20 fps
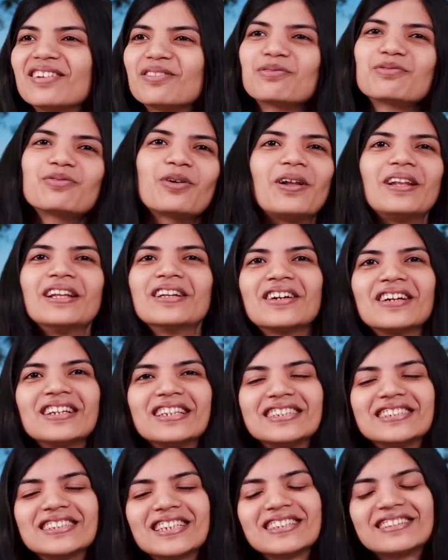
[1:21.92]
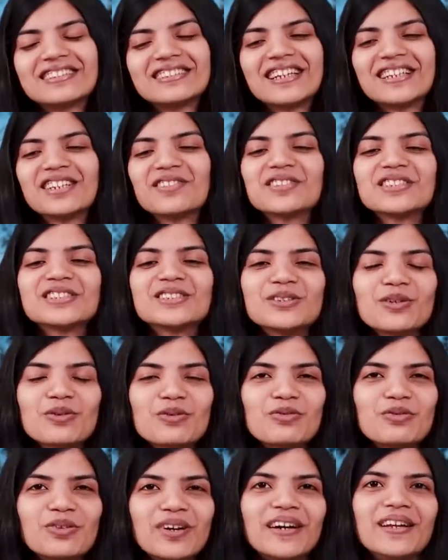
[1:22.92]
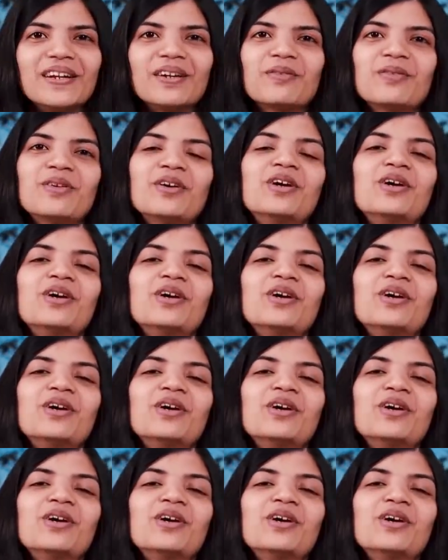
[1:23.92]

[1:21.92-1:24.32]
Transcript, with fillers: And falling on each other. And it was so fun.